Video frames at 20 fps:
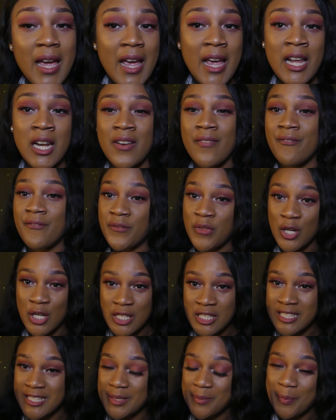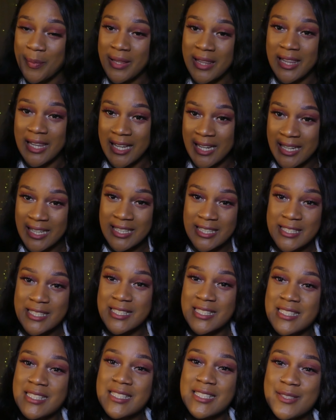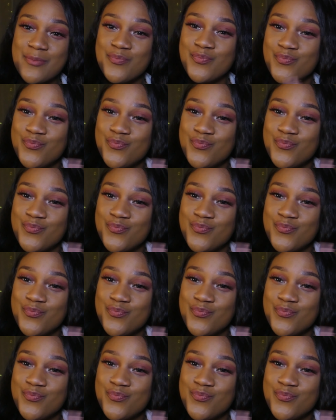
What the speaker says: And in first place,